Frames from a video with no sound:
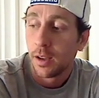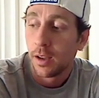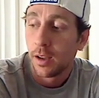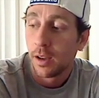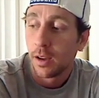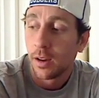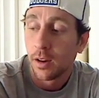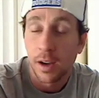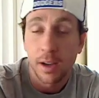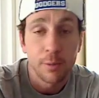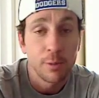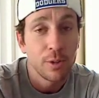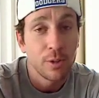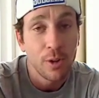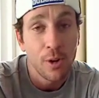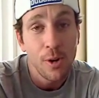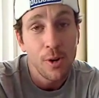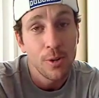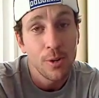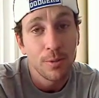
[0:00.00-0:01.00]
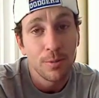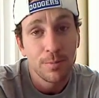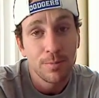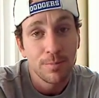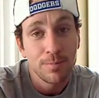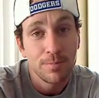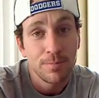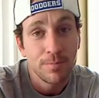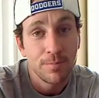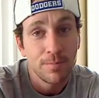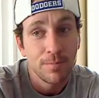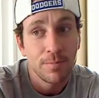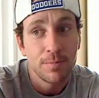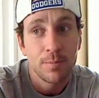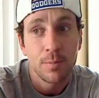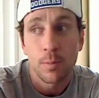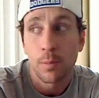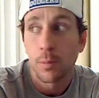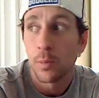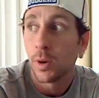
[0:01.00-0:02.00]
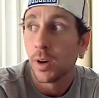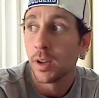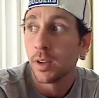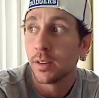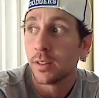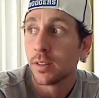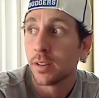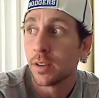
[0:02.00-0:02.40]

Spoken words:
life is hard, but